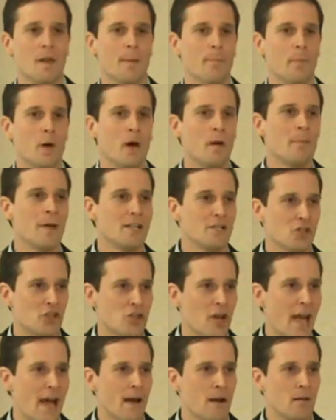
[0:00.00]
the permit
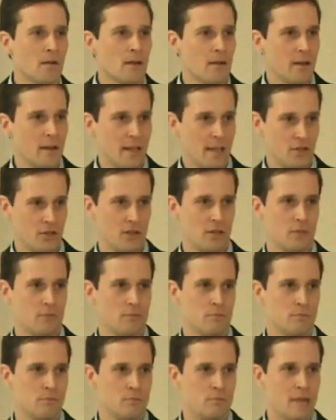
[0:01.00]
shall issue.
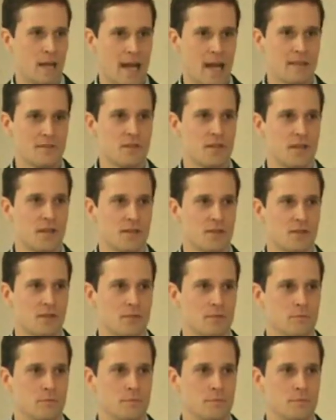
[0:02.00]
It has to issue.